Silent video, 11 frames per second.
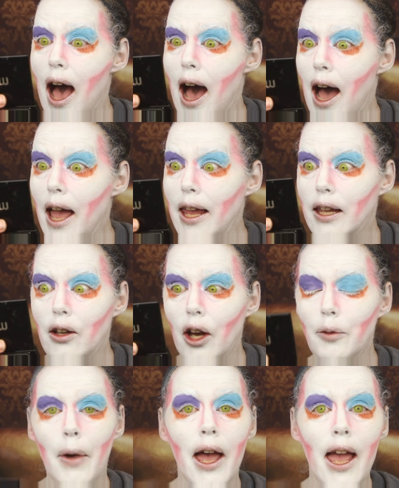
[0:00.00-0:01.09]
I
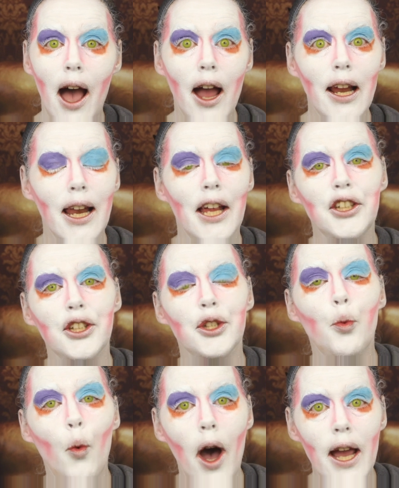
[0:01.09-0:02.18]
got my
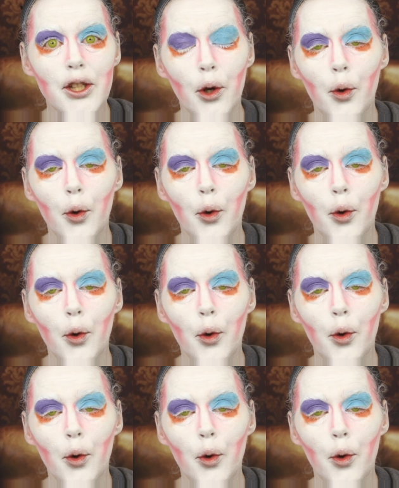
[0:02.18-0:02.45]
eyelashes white